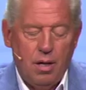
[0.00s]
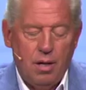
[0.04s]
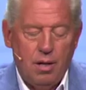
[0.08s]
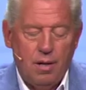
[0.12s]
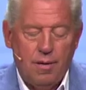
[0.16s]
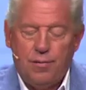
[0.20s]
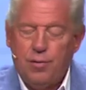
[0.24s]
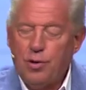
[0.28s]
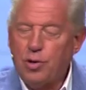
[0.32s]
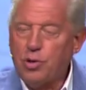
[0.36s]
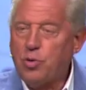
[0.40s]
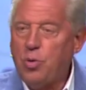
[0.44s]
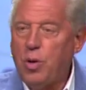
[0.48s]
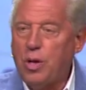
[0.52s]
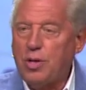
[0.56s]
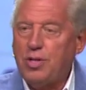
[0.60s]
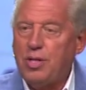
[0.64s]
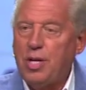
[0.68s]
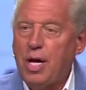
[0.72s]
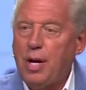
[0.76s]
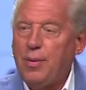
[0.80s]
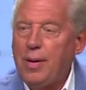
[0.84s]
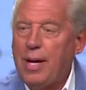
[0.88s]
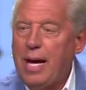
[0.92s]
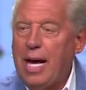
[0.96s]
The first
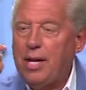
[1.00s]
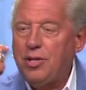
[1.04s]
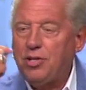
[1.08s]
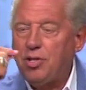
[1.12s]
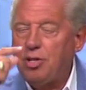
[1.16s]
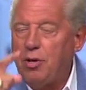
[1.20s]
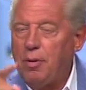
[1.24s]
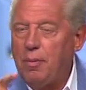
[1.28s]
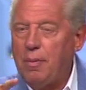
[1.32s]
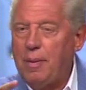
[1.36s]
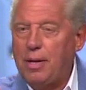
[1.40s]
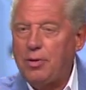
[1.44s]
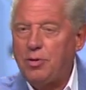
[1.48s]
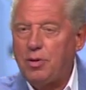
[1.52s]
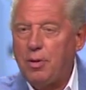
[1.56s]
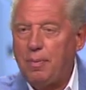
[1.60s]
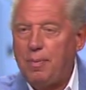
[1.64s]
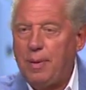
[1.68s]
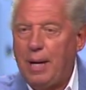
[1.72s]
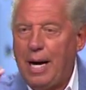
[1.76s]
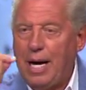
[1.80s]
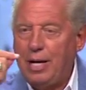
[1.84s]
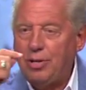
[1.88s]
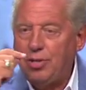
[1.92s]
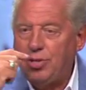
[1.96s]
question I would ask you about your
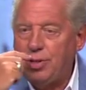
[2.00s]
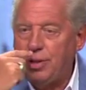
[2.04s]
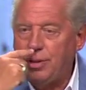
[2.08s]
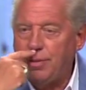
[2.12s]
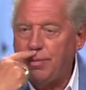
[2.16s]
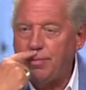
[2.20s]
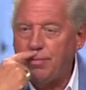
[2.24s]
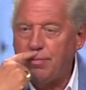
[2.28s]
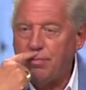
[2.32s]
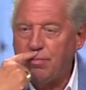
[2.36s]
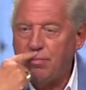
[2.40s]
passion